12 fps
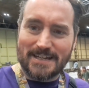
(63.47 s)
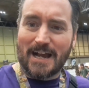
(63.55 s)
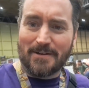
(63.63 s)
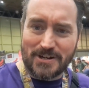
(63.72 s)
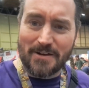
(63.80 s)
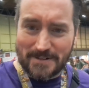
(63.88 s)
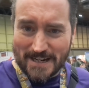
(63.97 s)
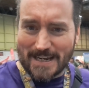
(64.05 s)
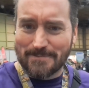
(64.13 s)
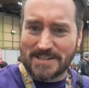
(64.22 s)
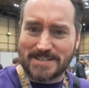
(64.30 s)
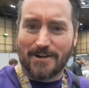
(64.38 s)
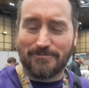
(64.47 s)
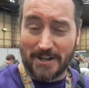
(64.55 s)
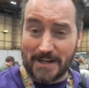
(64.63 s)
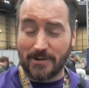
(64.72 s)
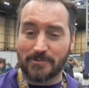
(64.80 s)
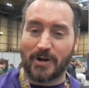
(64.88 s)
I'm kicking myself right
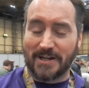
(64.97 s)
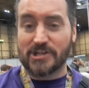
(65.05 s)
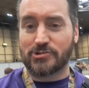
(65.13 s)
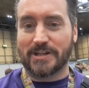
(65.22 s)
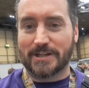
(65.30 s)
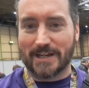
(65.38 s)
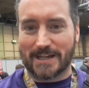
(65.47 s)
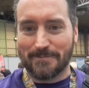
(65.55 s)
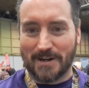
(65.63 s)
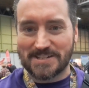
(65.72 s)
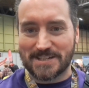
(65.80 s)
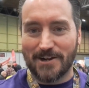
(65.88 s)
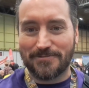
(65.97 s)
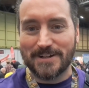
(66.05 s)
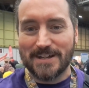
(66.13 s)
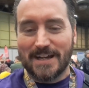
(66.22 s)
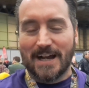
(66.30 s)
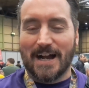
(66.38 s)
now, quite literally kicking myself,
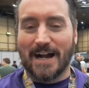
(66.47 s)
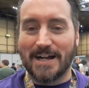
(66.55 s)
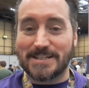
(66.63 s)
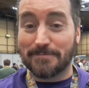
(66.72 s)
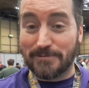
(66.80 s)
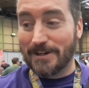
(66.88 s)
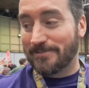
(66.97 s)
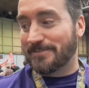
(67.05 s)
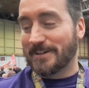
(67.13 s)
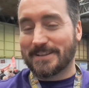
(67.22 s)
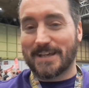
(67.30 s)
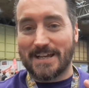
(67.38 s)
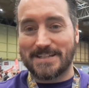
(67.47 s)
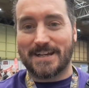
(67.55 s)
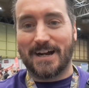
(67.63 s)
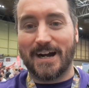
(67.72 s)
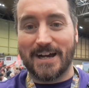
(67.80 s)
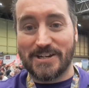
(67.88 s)
to prove that
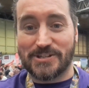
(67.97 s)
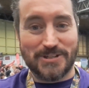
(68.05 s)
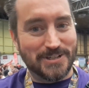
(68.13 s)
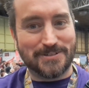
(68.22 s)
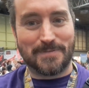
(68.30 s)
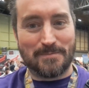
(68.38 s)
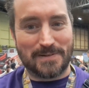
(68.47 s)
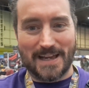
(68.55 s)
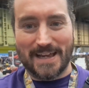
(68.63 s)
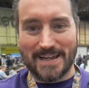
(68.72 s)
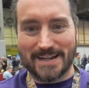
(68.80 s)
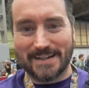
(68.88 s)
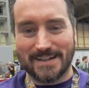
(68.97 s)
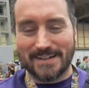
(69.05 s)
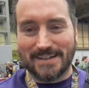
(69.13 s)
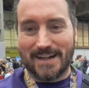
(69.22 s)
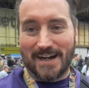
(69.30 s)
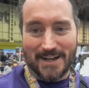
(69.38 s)
I should be playing
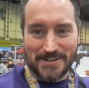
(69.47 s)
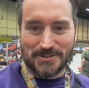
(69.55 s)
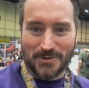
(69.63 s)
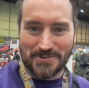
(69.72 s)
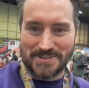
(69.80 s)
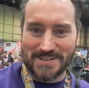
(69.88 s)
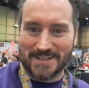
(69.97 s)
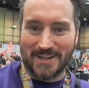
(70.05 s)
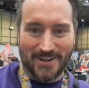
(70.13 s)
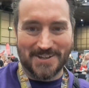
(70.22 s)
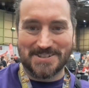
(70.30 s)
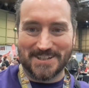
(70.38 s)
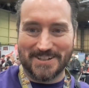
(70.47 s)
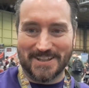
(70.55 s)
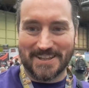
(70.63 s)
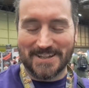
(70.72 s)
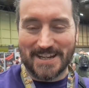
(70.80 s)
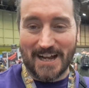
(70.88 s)
Undaunted a lot sooner
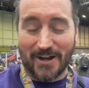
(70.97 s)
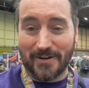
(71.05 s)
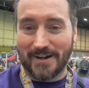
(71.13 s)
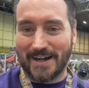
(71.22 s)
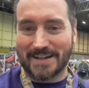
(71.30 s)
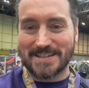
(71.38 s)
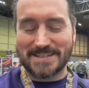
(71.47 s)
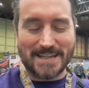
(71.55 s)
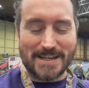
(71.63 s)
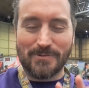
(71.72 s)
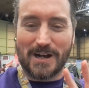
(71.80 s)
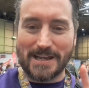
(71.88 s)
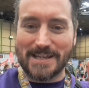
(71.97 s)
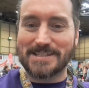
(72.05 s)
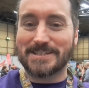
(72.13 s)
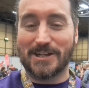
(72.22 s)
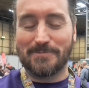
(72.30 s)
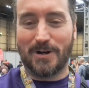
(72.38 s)
than now. I can see why it's
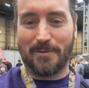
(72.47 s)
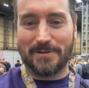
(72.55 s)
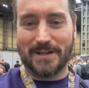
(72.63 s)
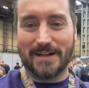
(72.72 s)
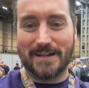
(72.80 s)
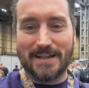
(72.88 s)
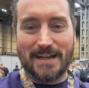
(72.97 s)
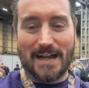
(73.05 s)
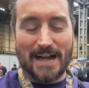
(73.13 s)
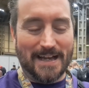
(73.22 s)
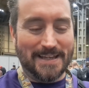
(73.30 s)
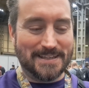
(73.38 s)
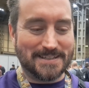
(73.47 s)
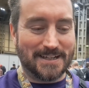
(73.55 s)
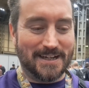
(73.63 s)
so popular, and